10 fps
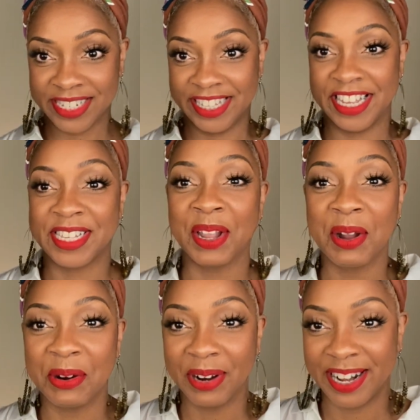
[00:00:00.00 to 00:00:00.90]
these
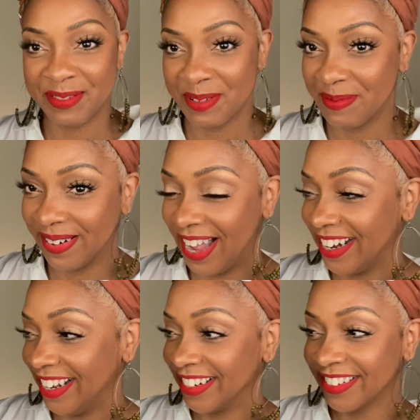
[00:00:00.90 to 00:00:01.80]
incredible
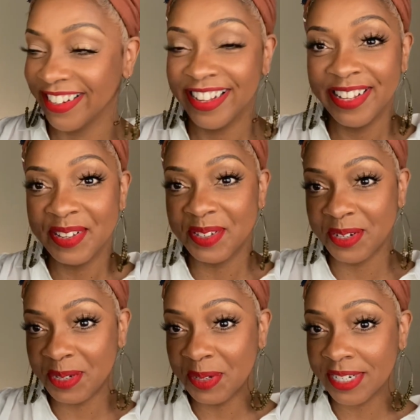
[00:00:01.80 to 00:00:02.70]
products. So as
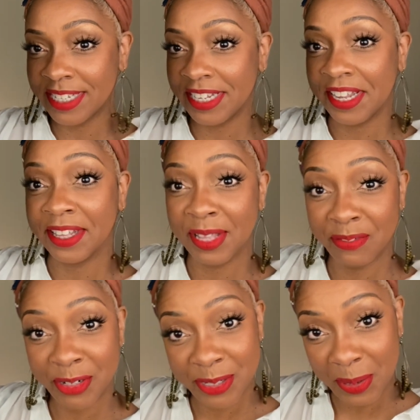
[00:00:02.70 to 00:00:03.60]
you can see, I love
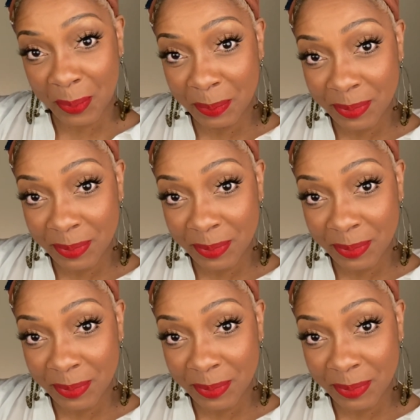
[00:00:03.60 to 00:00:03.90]
her soap.